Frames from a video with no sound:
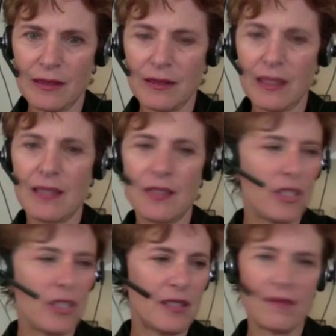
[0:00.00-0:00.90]
Let's
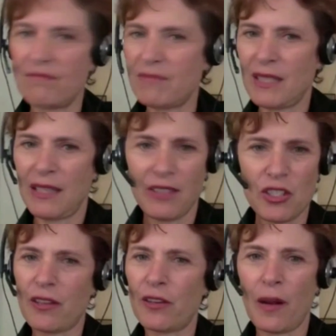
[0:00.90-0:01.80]
just give
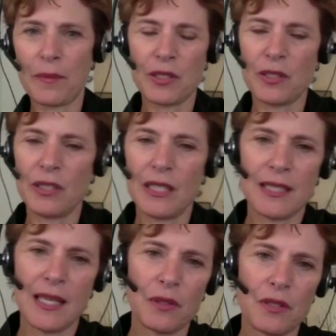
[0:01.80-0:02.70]
each other an opportunity to
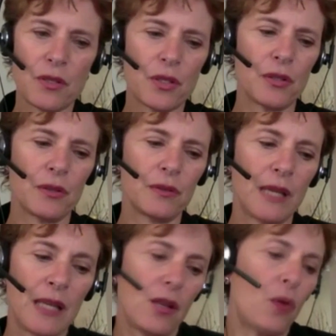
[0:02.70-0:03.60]
say what's true.
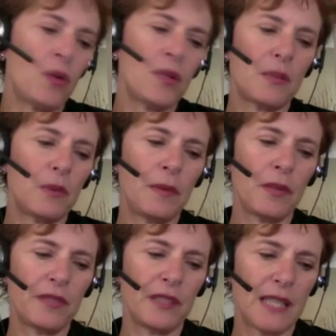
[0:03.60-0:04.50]
And notice that we
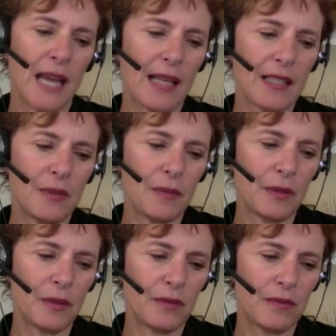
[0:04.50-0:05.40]
both feel attacked and we
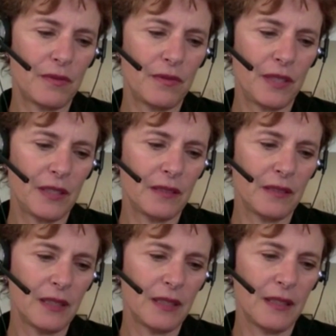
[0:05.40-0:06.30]
both
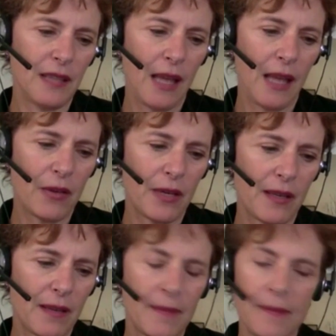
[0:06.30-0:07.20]
feel angry.
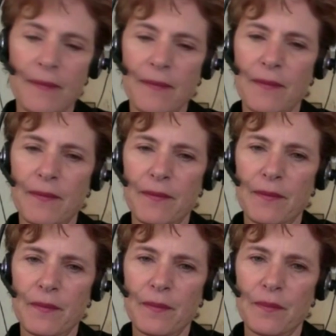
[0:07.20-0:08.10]
Mm-hmm.
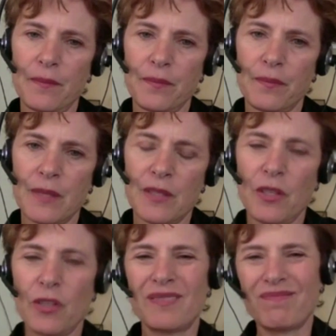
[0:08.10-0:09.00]

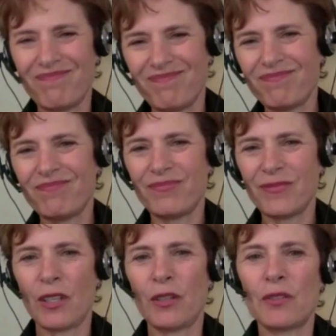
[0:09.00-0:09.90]
So
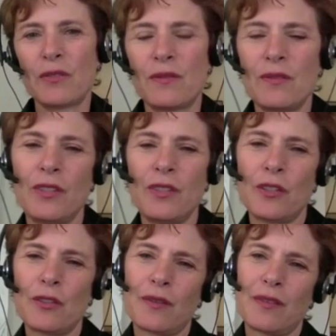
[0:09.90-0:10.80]

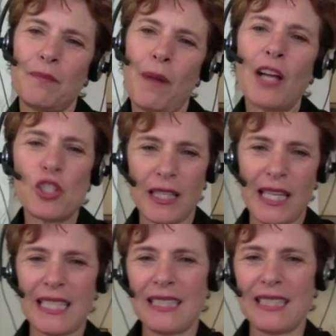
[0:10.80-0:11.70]
you're
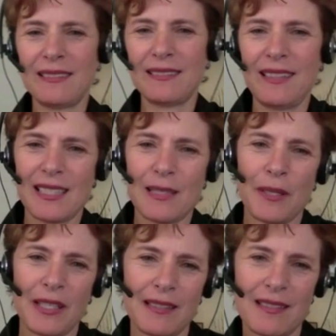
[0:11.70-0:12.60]
modulating the
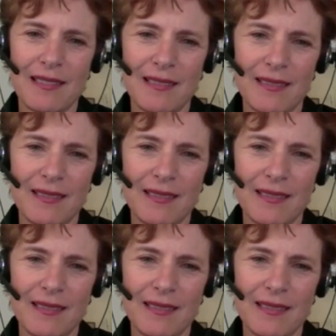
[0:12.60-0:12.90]
experience.